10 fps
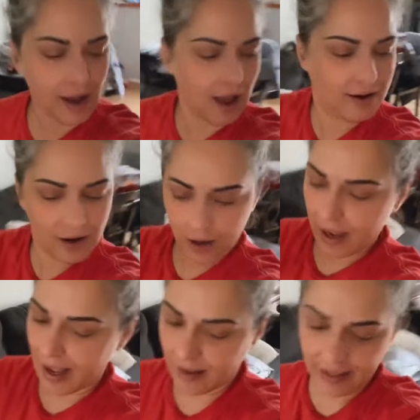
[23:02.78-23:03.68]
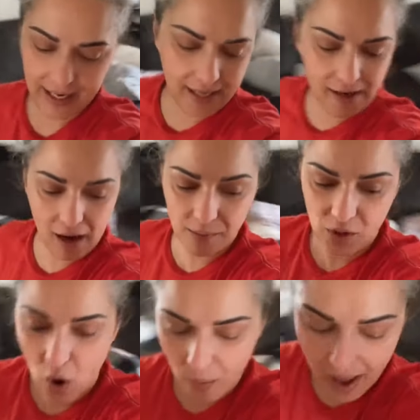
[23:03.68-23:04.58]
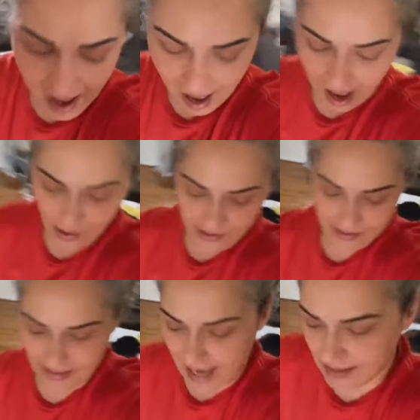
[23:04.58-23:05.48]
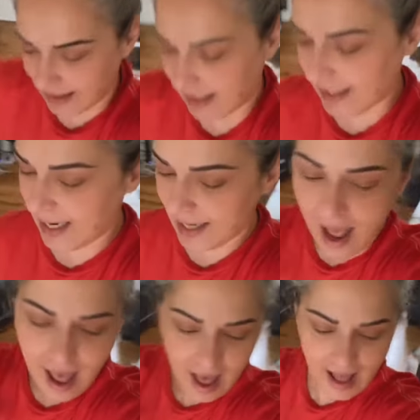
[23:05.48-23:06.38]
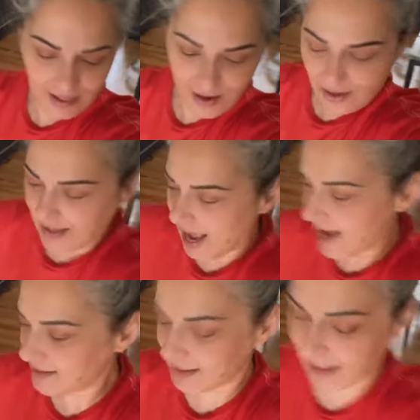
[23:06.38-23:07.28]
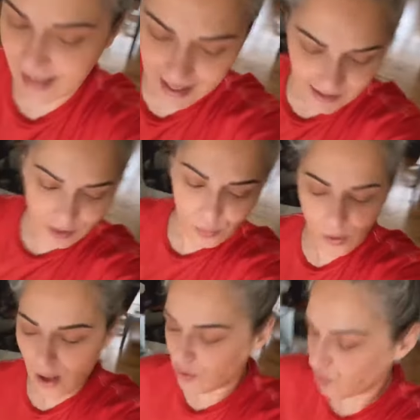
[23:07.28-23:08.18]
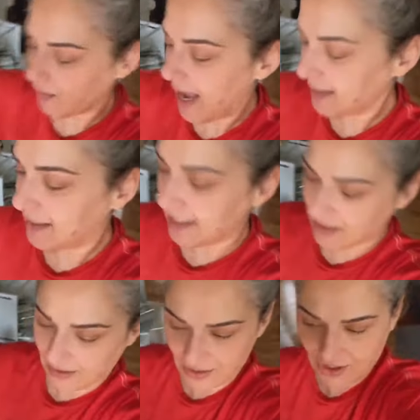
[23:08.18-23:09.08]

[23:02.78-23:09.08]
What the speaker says: I cook, I clean, he comes home, house is nice and clean, I look nice, the kids are well dressed, they took a